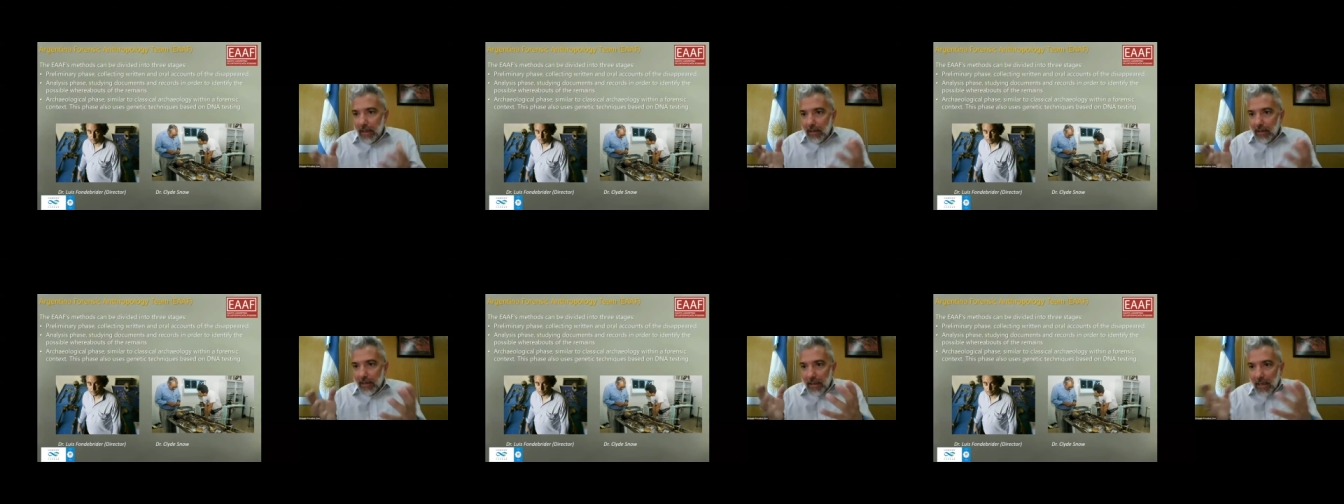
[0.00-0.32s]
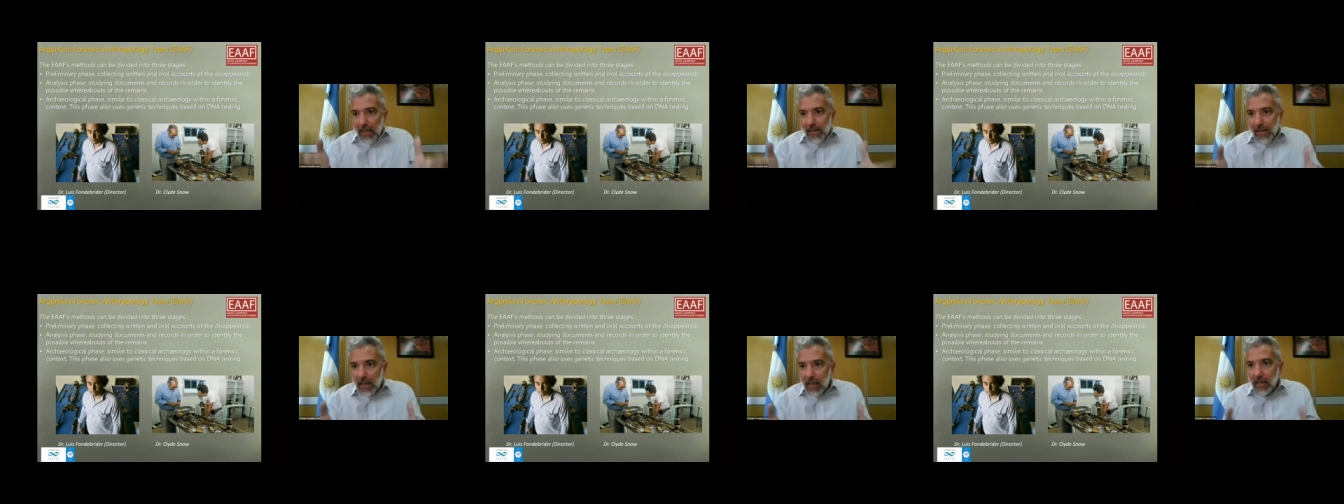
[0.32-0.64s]
a
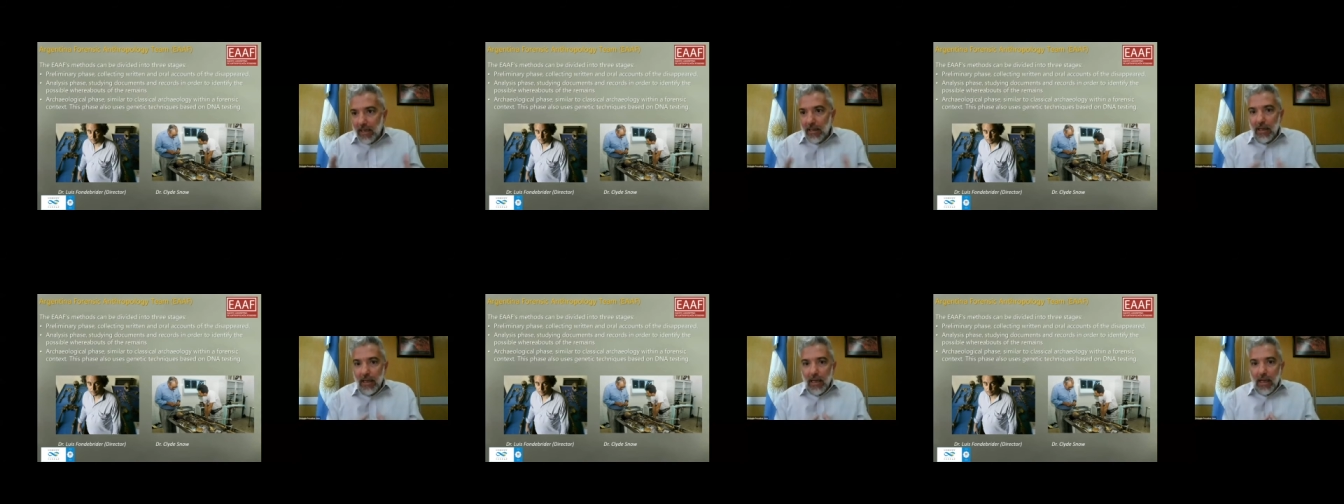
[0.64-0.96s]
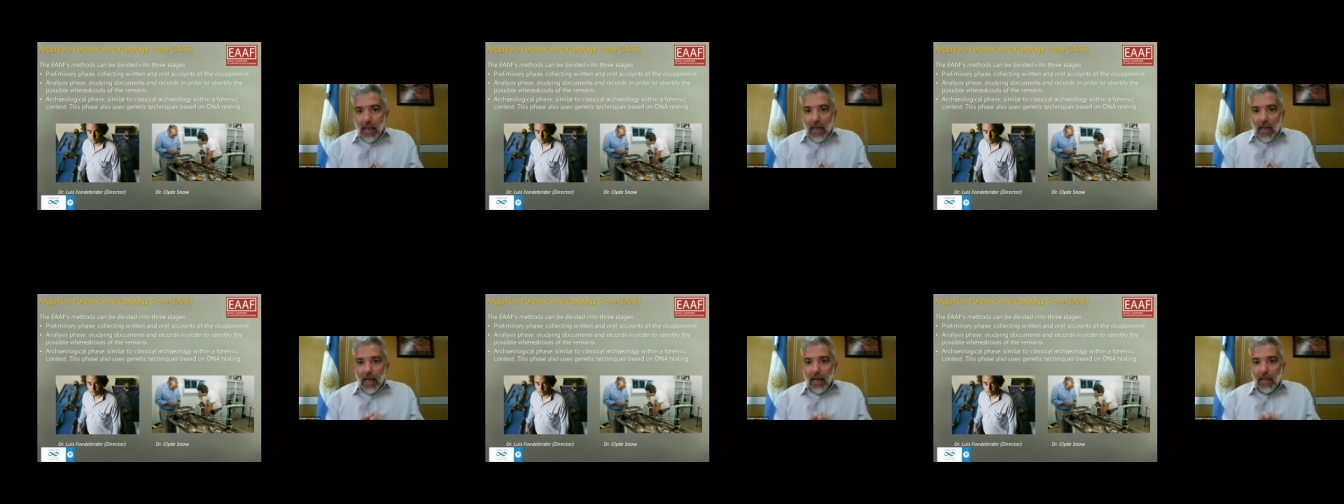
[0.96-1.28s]
classical
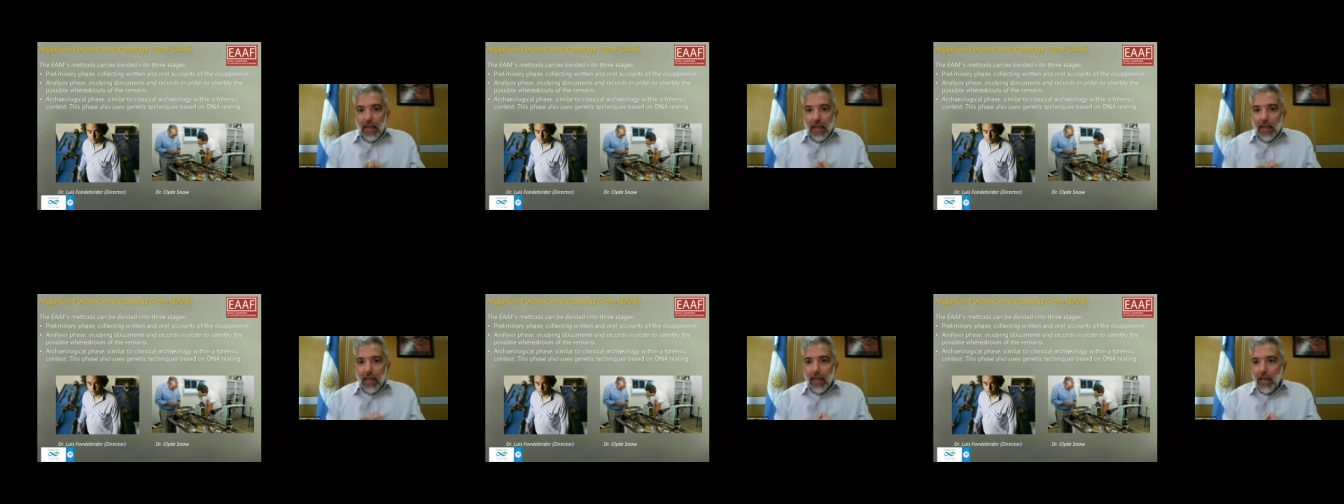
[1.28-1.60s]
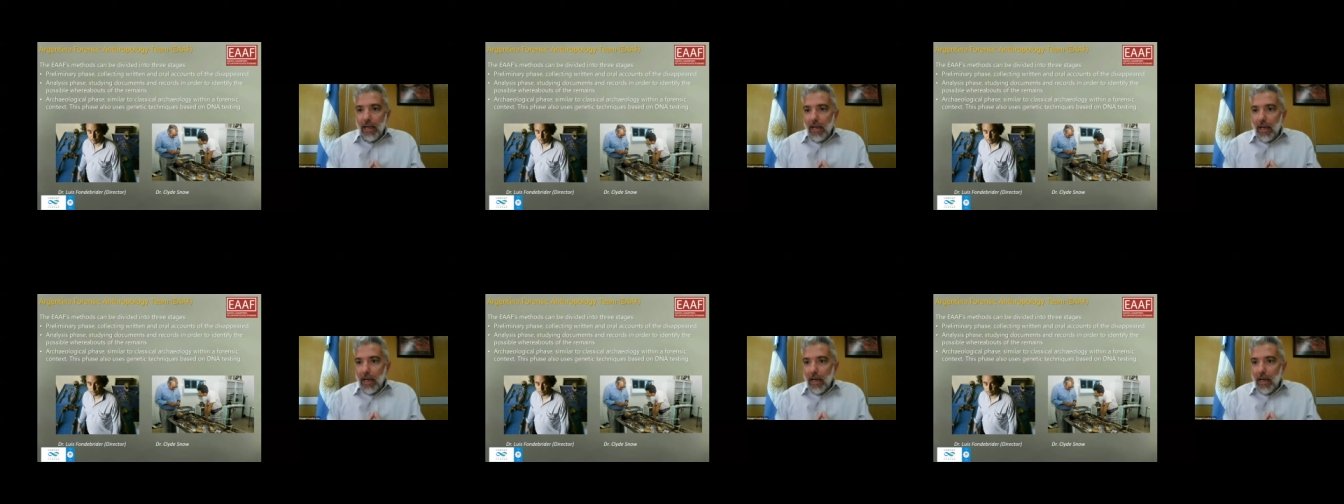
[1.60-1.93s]
Uh,
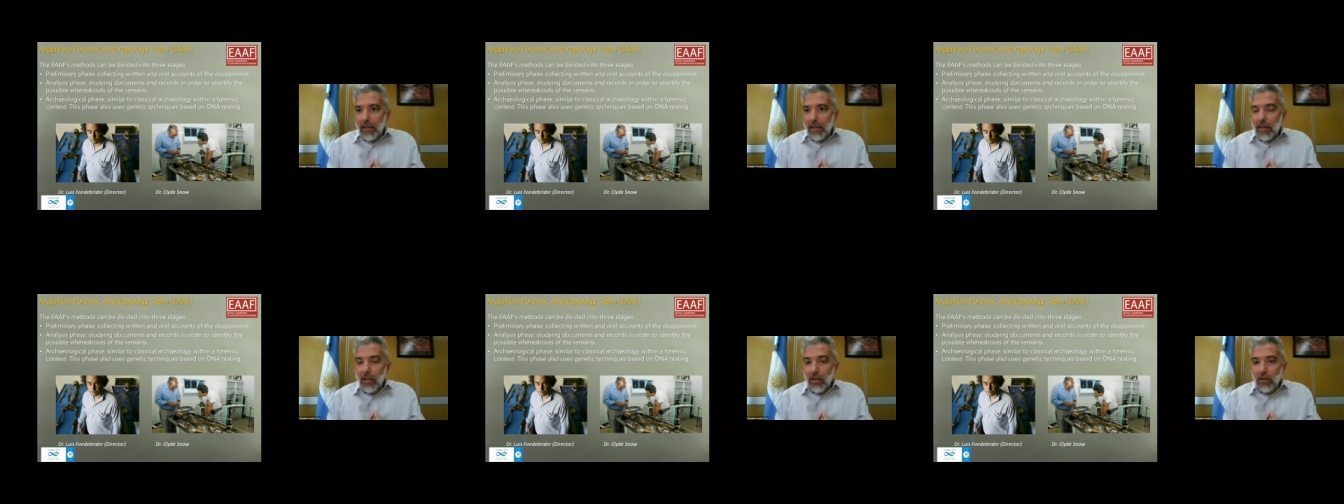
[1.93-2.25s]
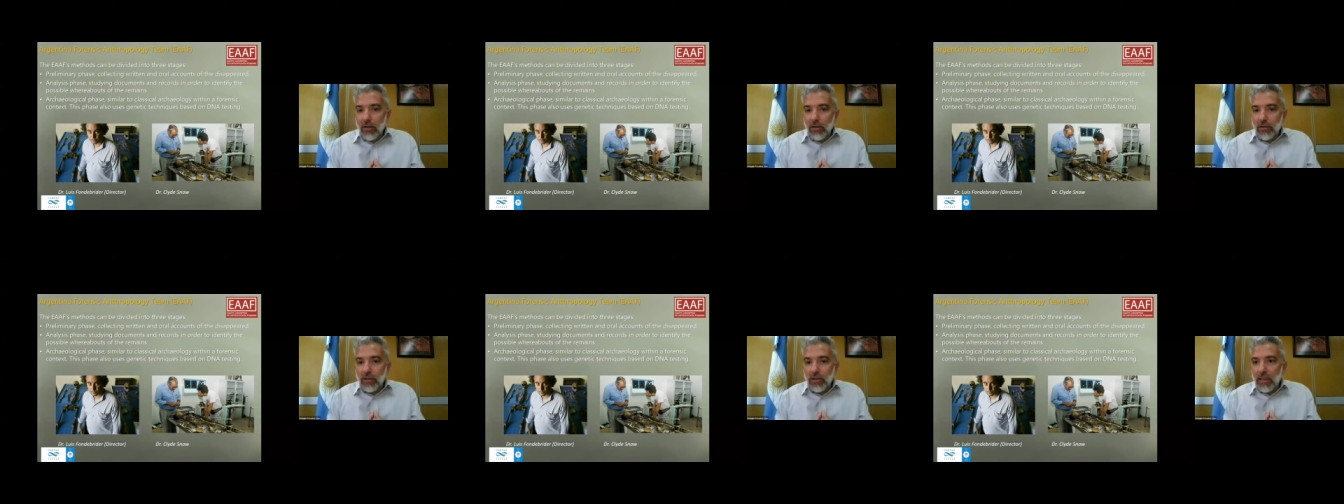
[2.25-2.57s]
uh,
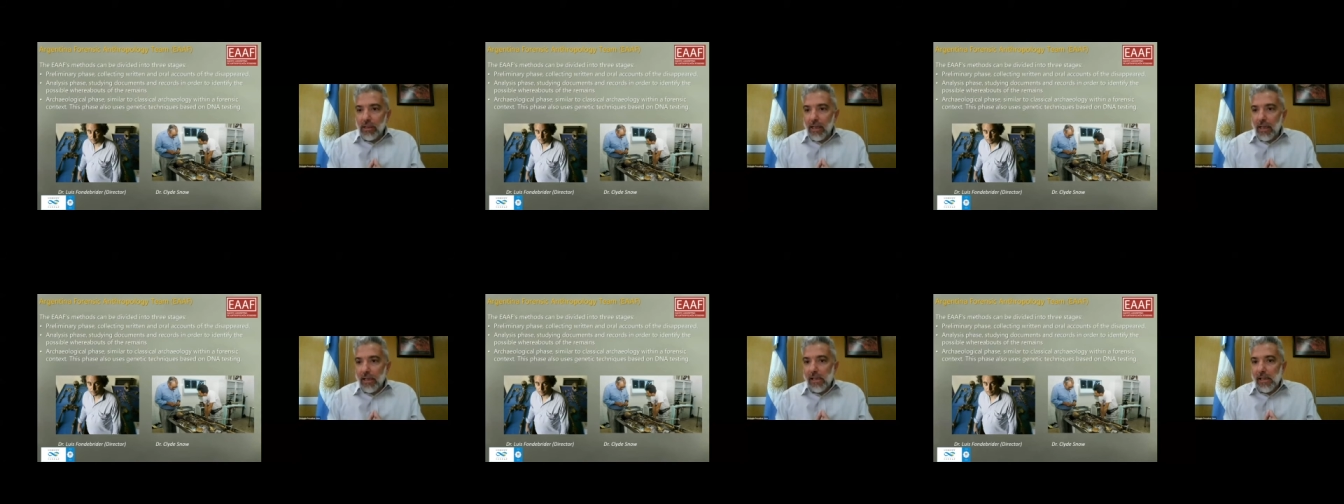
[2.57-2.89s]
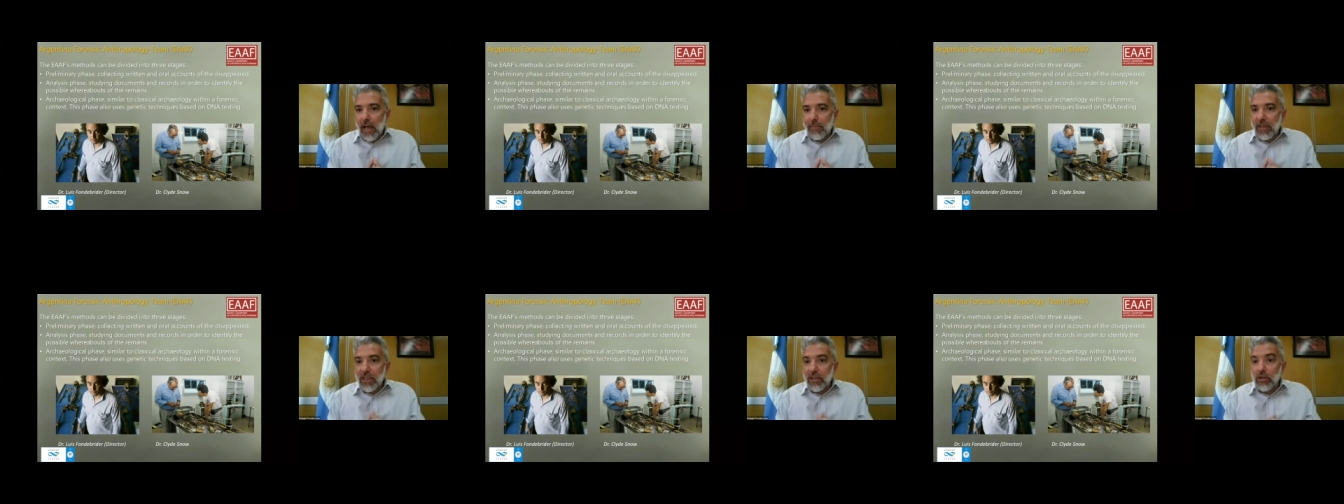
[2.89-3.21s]
archaeology
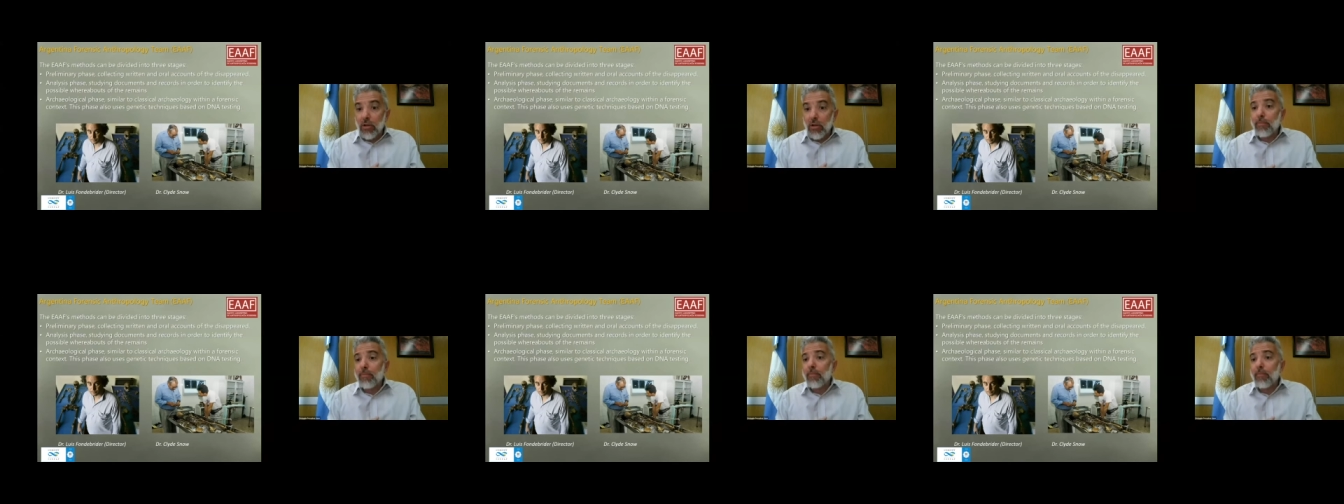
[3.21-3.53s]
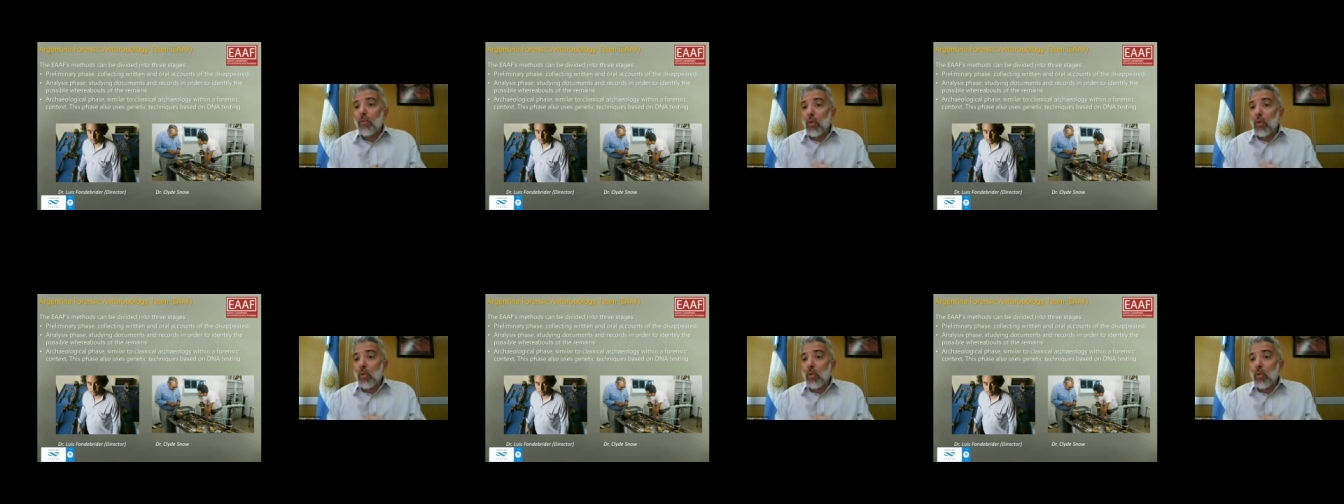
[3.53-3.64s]
excavation